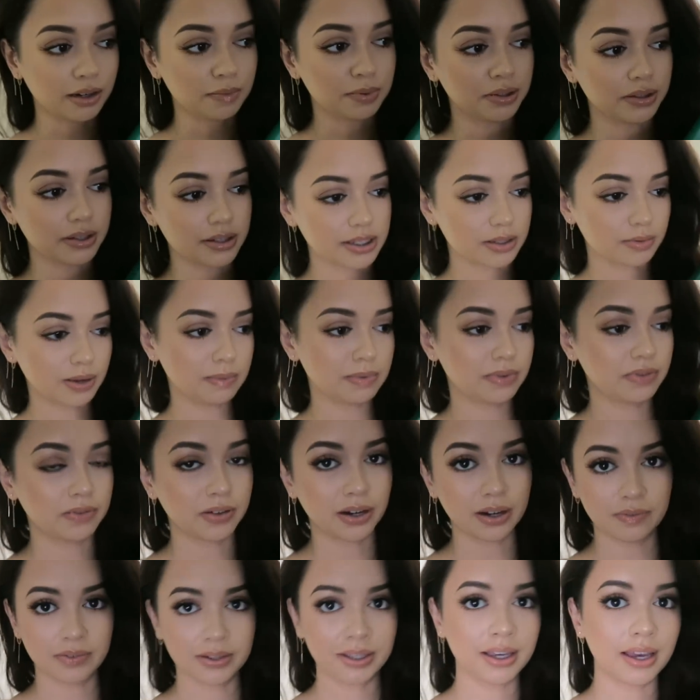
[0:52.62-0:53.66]
I need to put this away
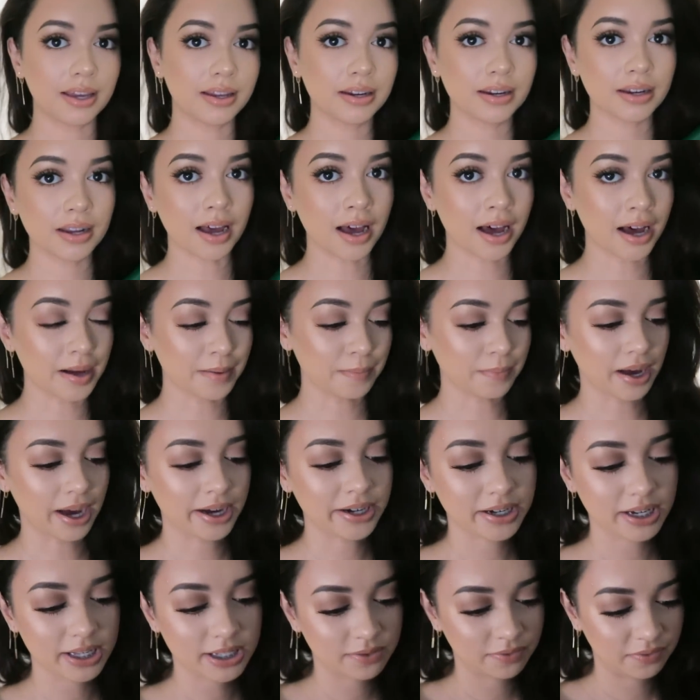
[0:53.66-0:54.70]
before I forget.
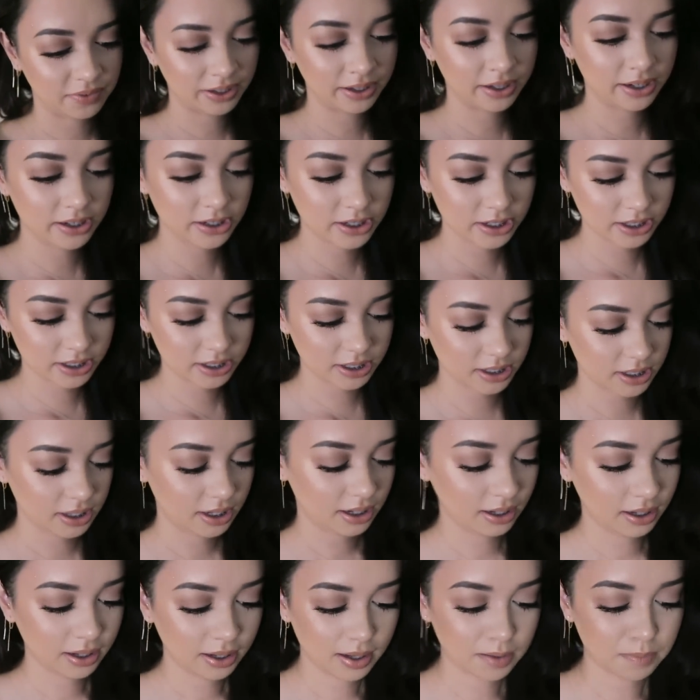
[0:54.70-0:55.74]
I just finished
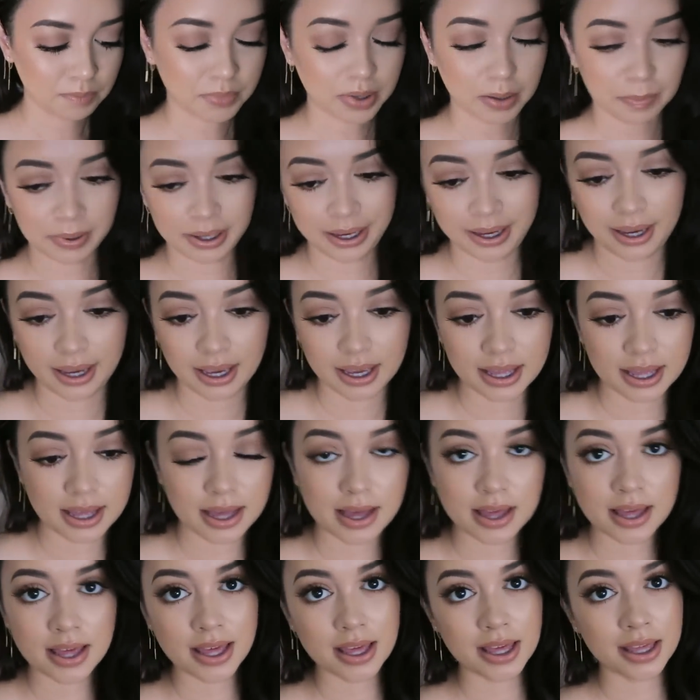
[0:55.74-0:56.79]
mopping
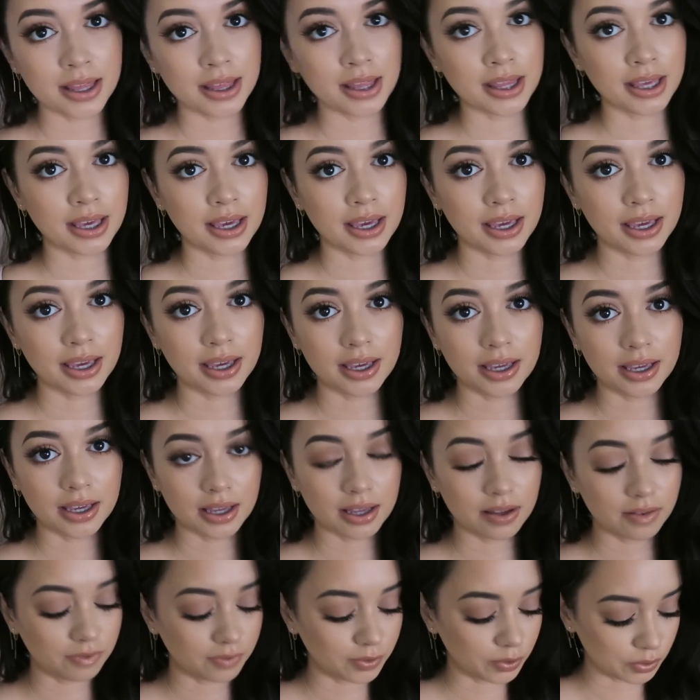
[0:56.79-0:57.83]
the
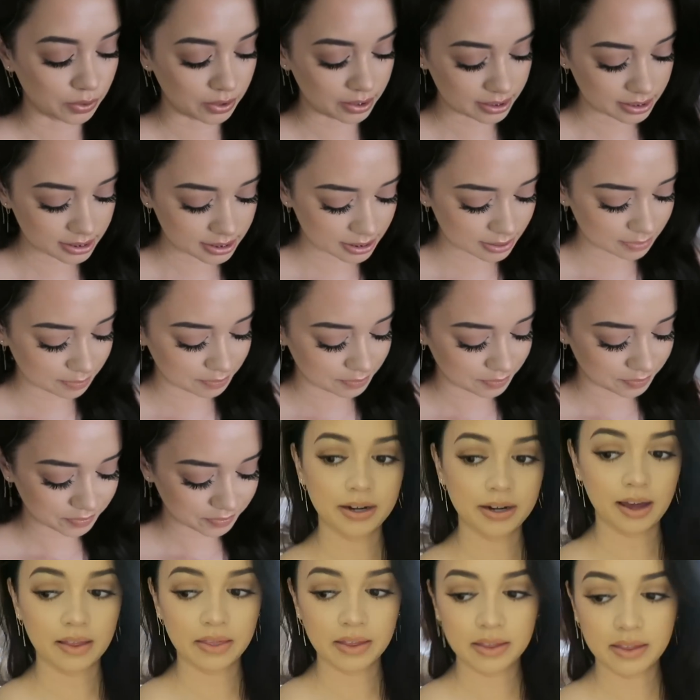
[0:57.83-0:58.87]
floors.
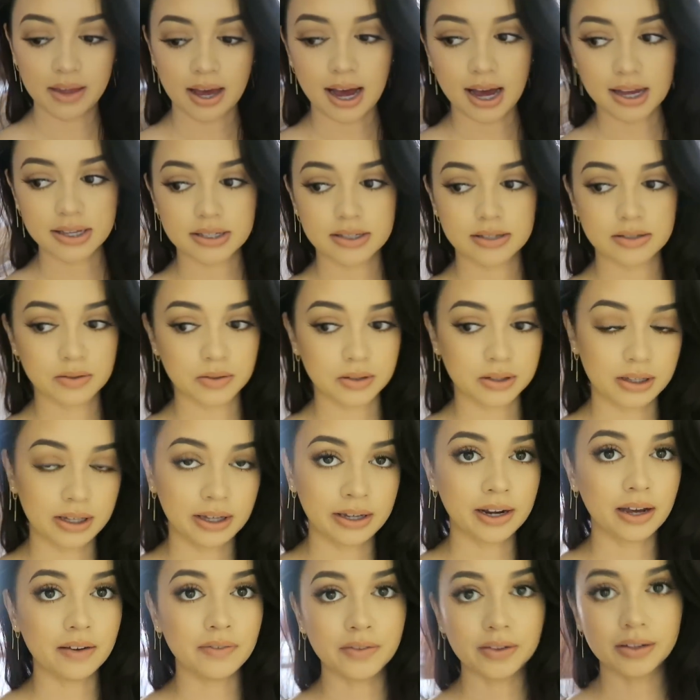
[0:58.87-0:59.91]
Now that the house is all
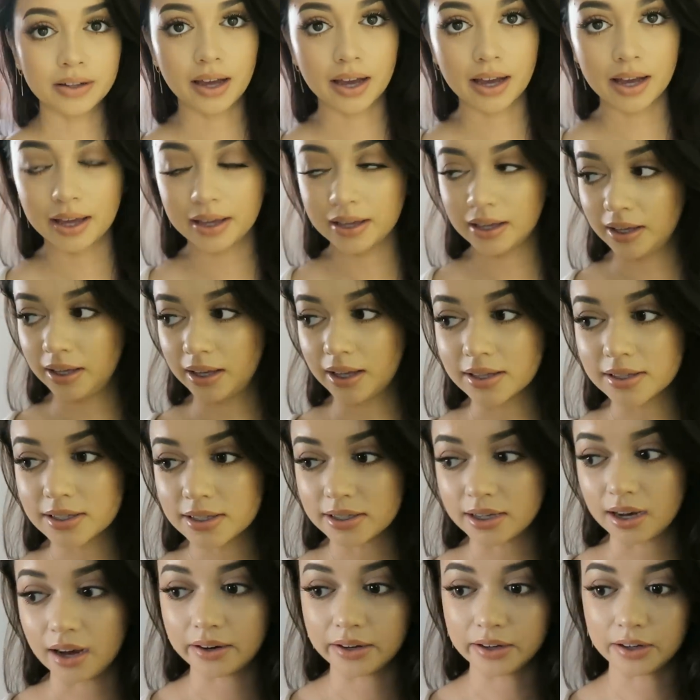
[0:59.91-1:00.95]
clean, I feel like I can get
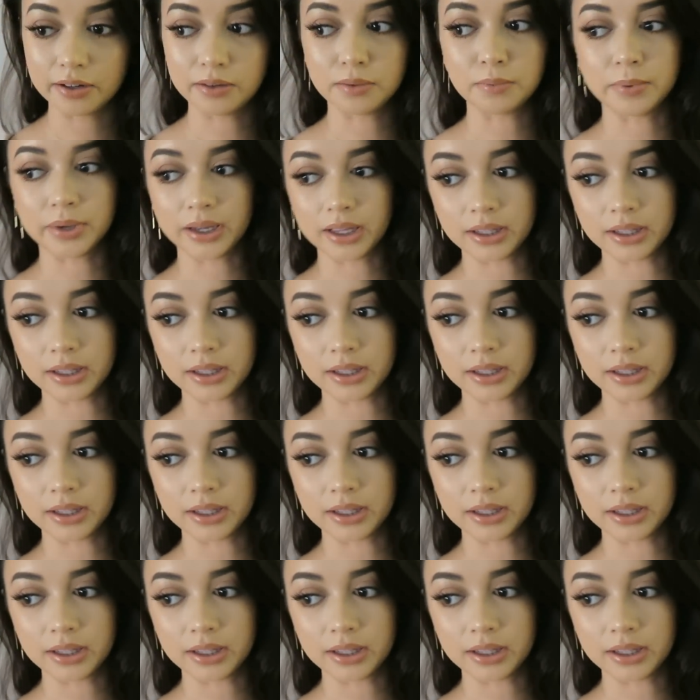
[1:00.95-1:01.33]
started